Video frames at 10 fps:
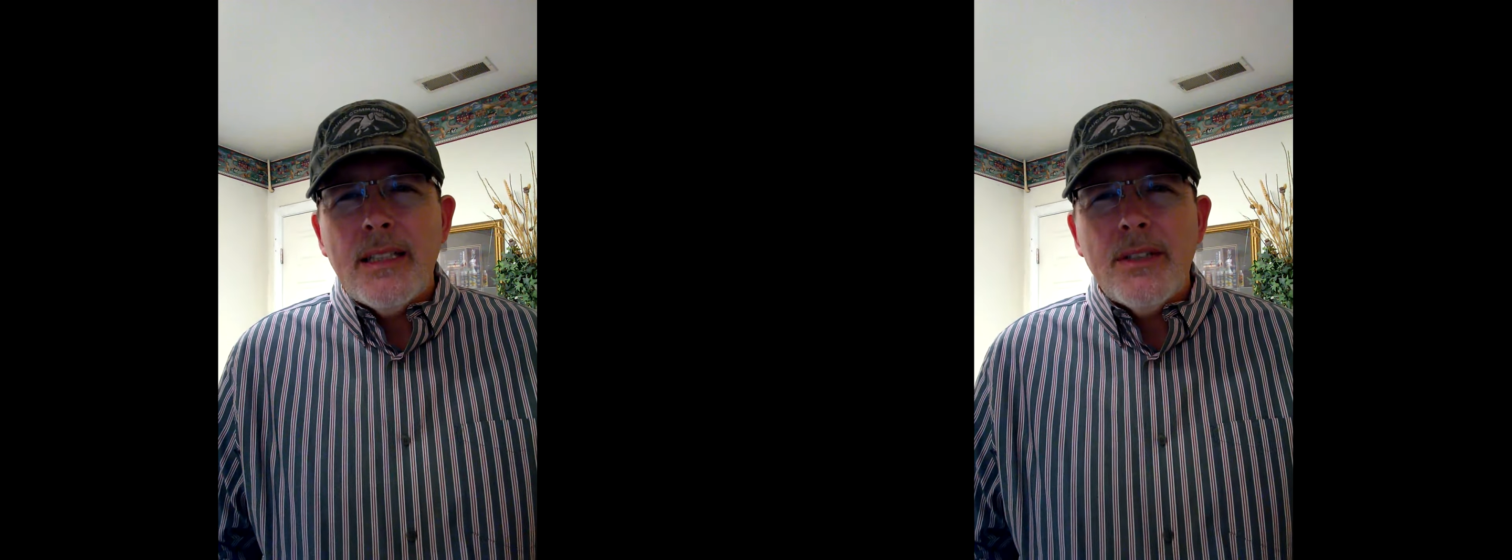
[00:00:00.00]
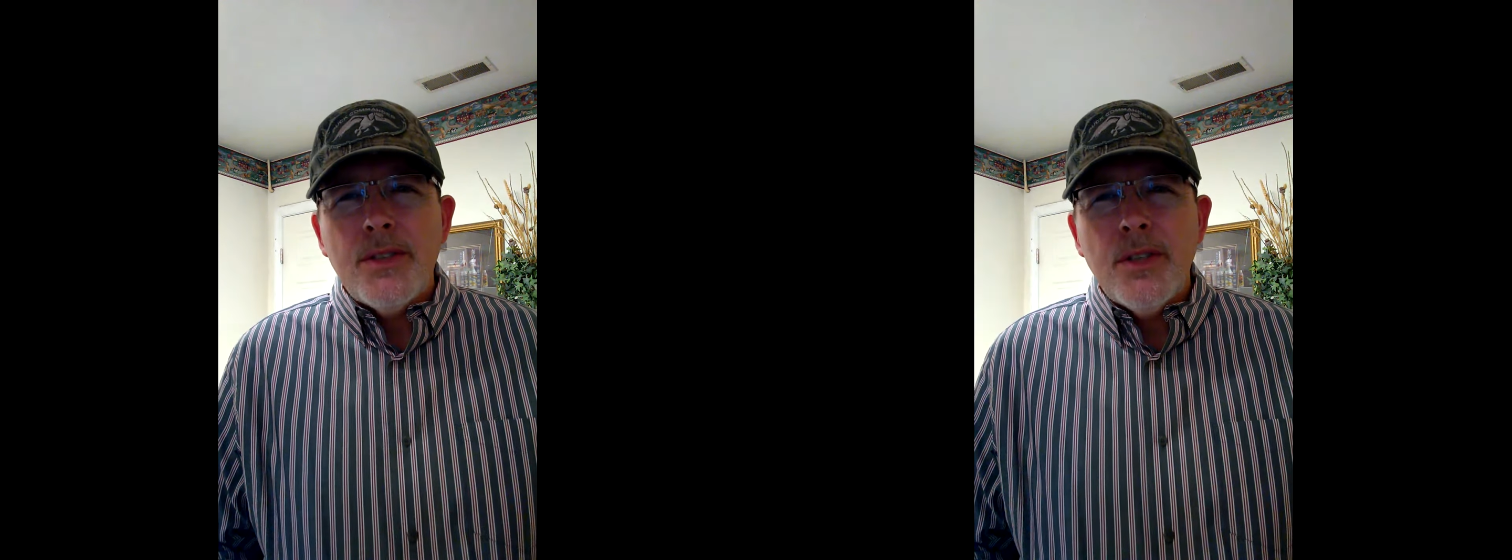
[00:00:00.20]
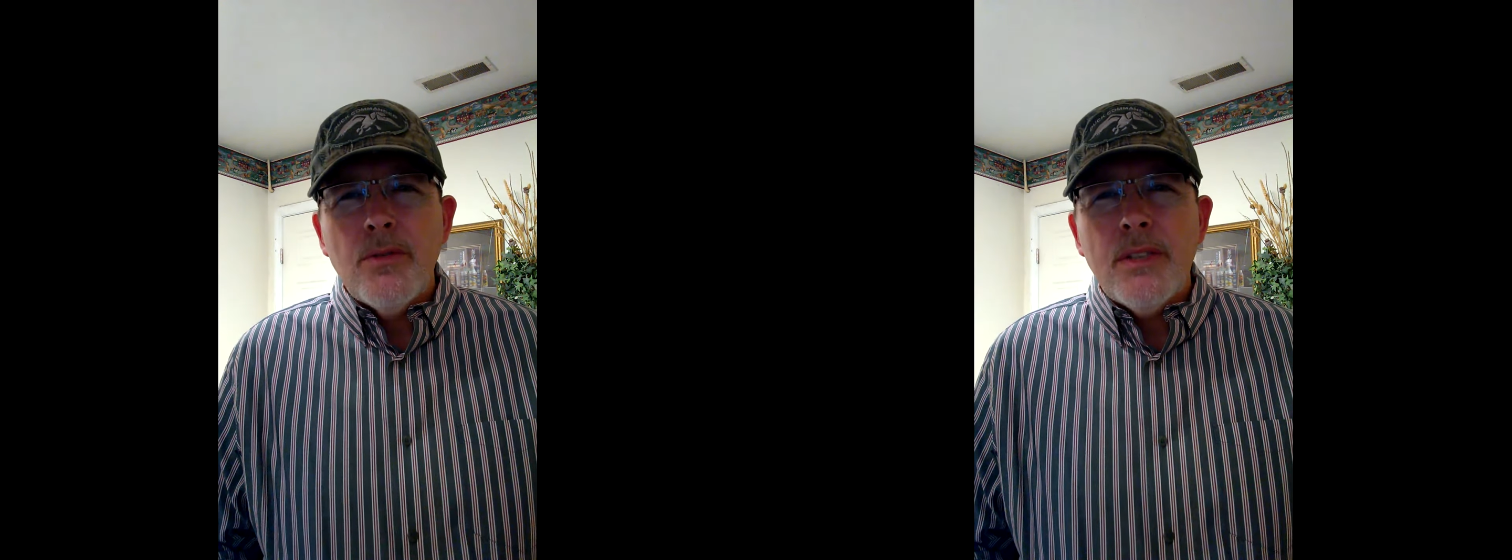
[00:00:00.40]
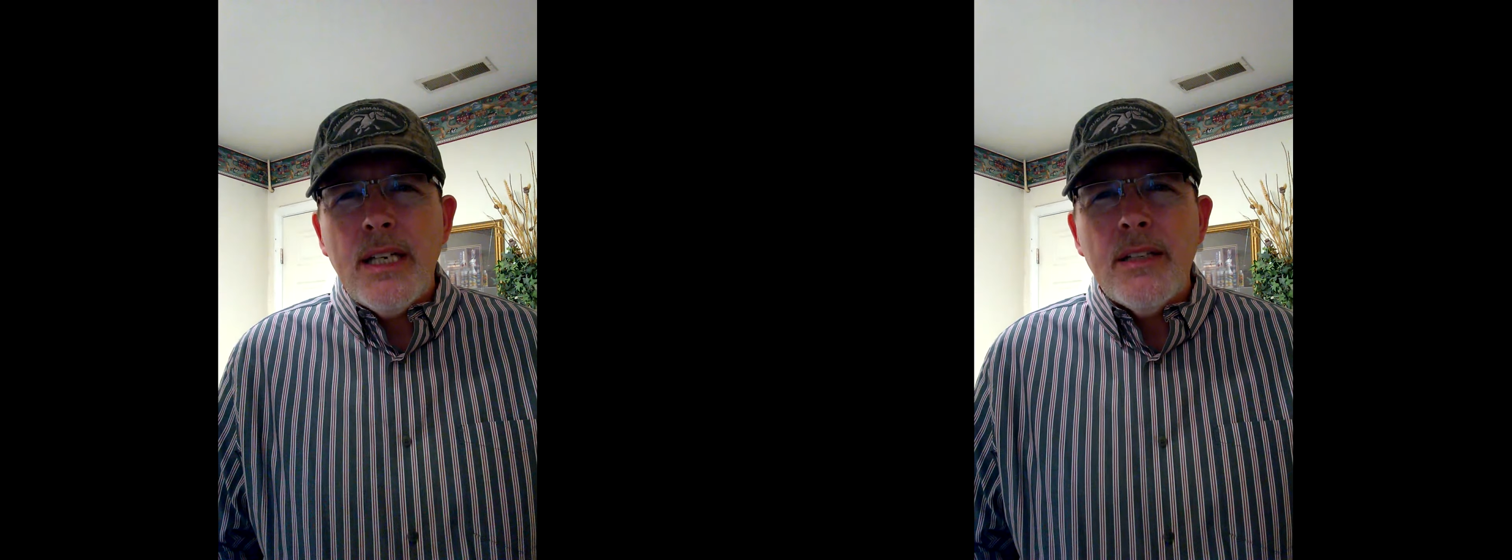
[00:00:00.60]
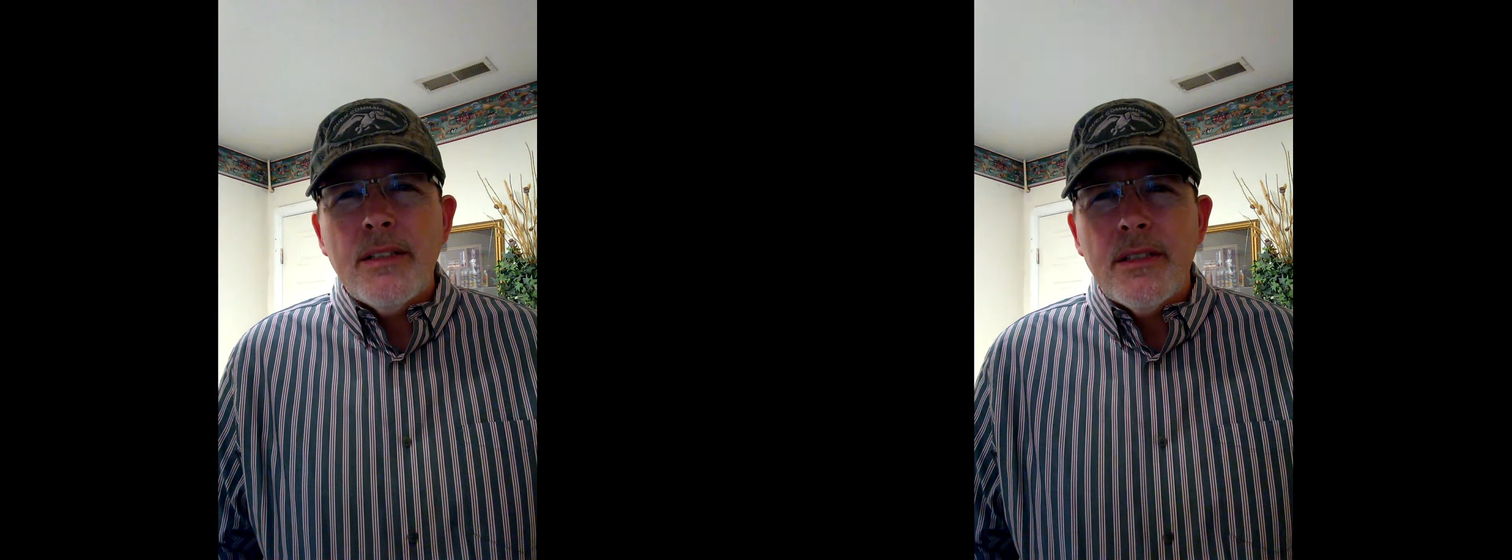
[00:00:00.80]
that you don't
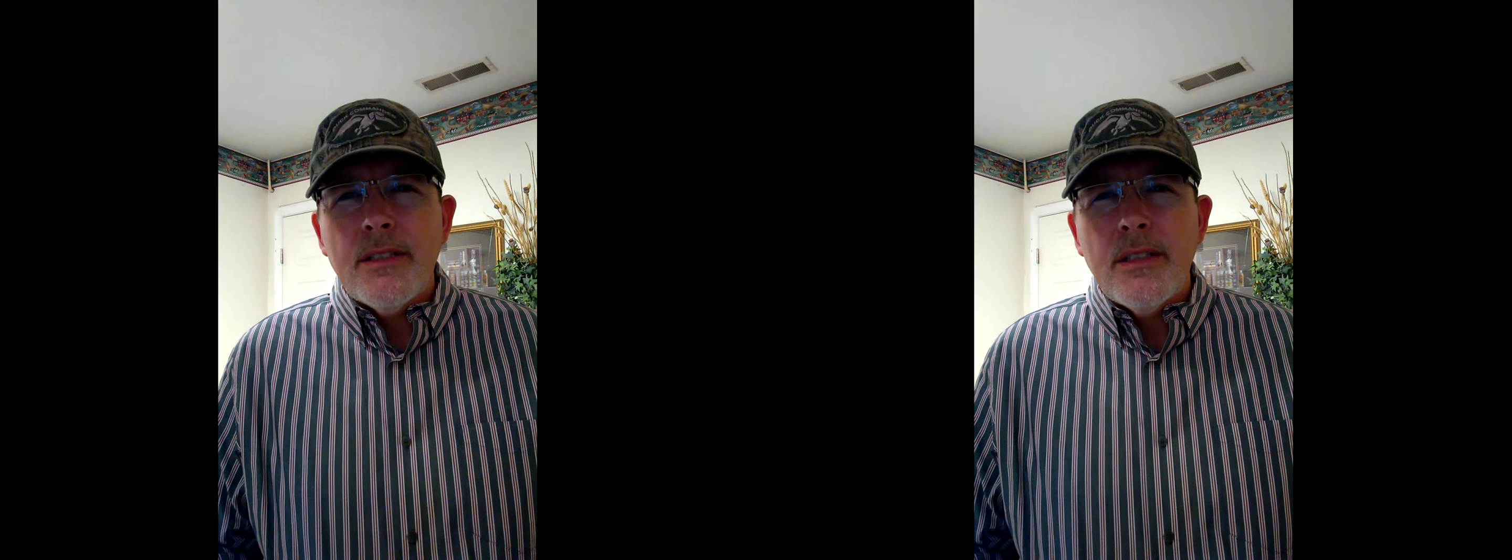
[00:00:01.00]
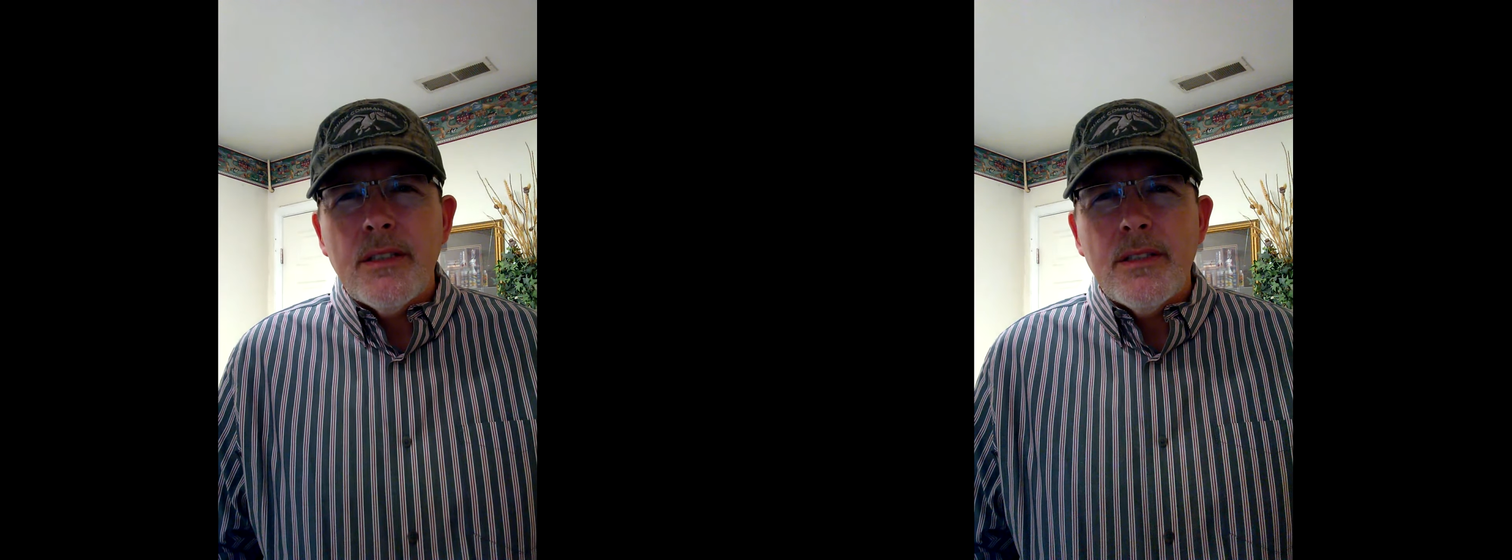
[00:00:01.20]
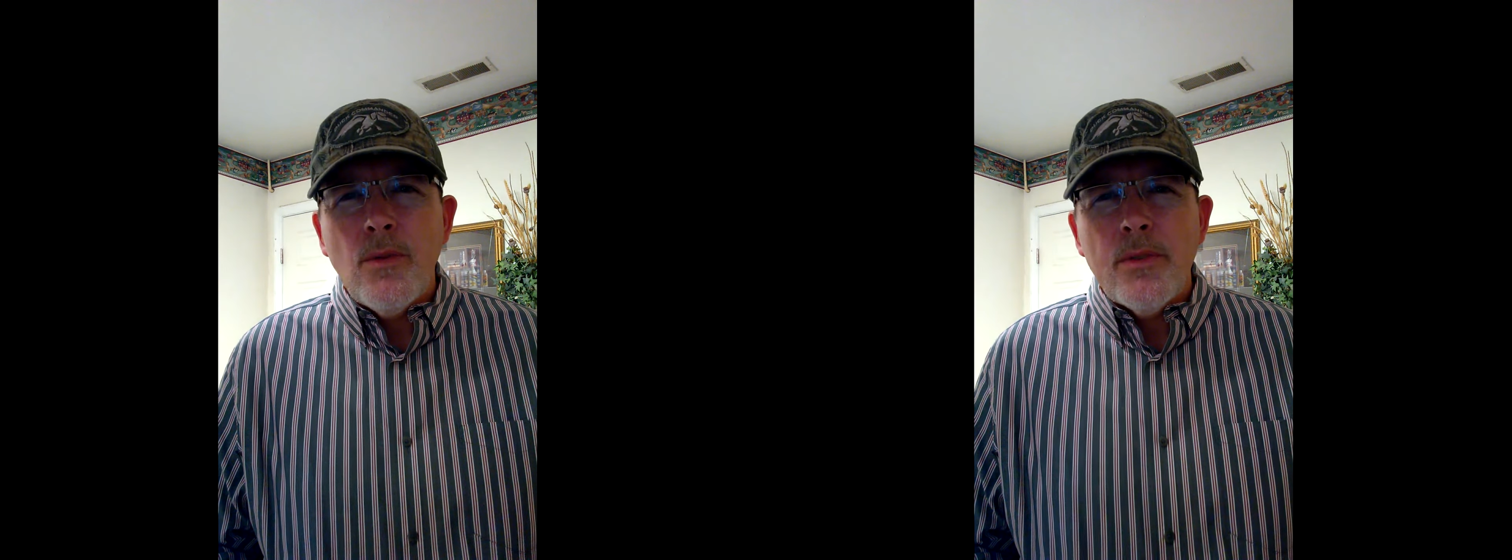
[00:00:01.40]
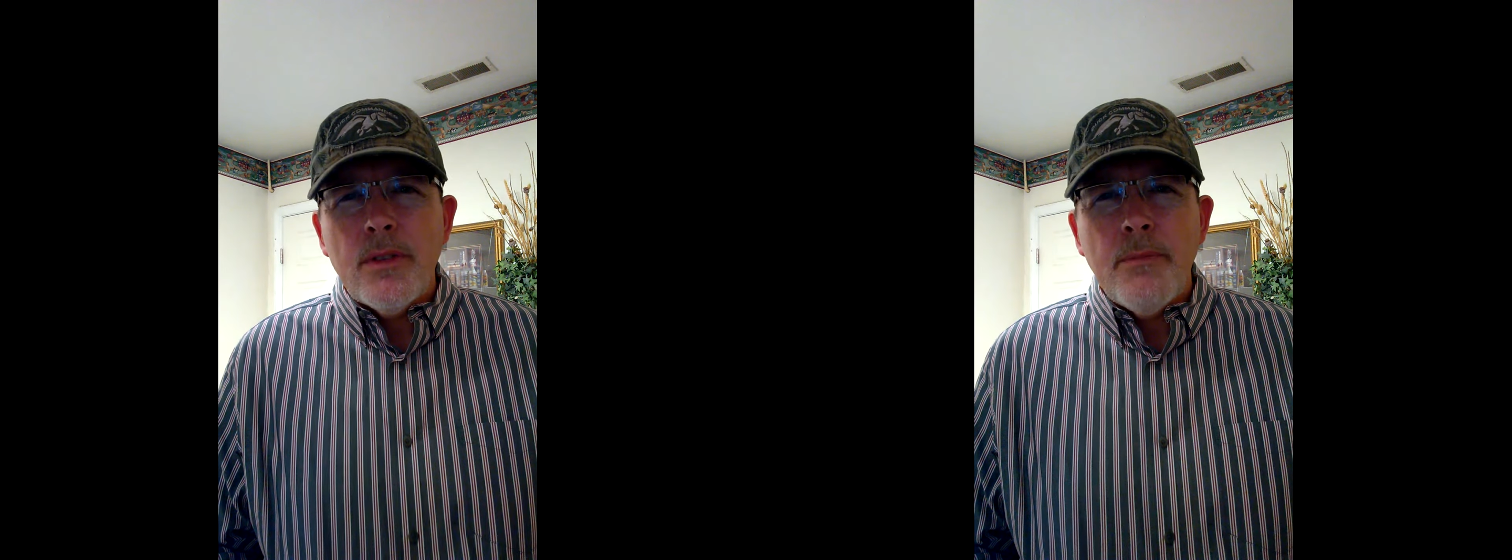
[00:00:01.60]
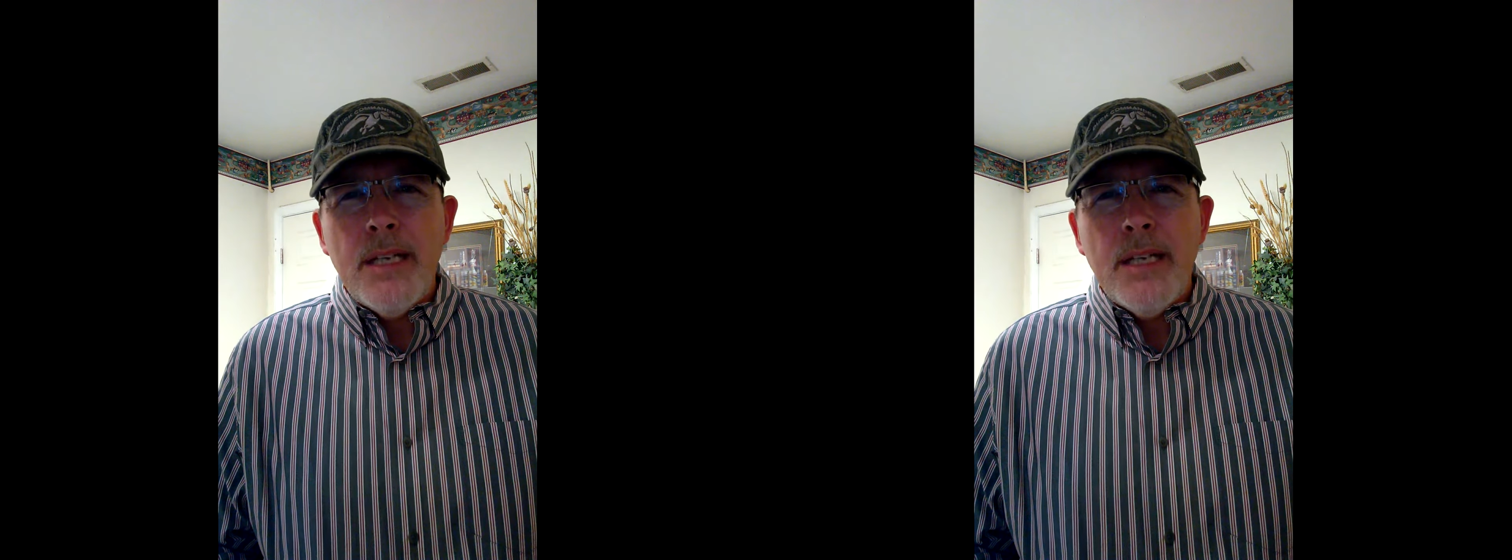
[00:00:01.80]
need the